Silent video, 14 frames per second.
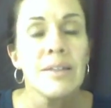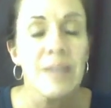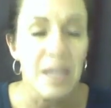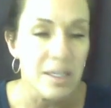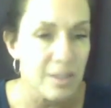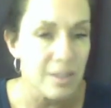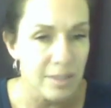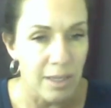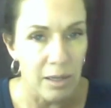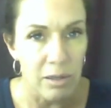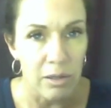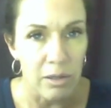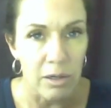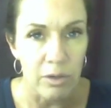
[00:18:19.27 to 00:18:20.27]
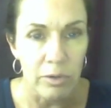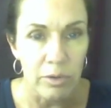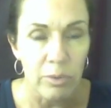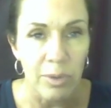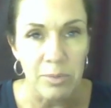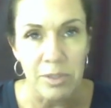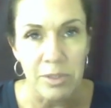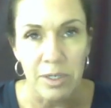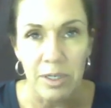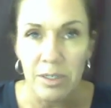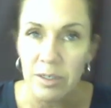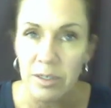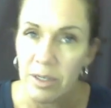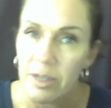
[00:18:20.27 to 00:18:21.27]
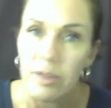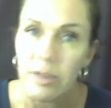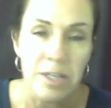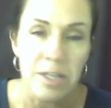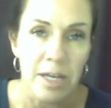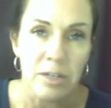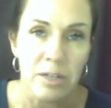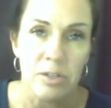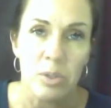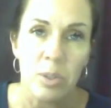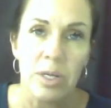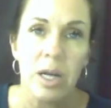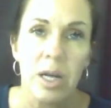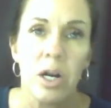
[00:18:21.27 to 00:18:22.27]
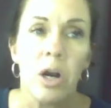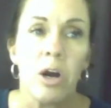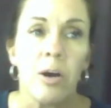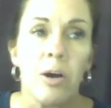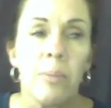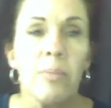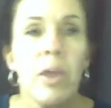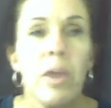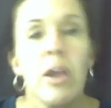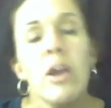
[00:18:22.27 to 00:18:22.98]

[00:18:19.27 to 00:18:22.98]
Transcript: they sell on their website, thetanningstore.com,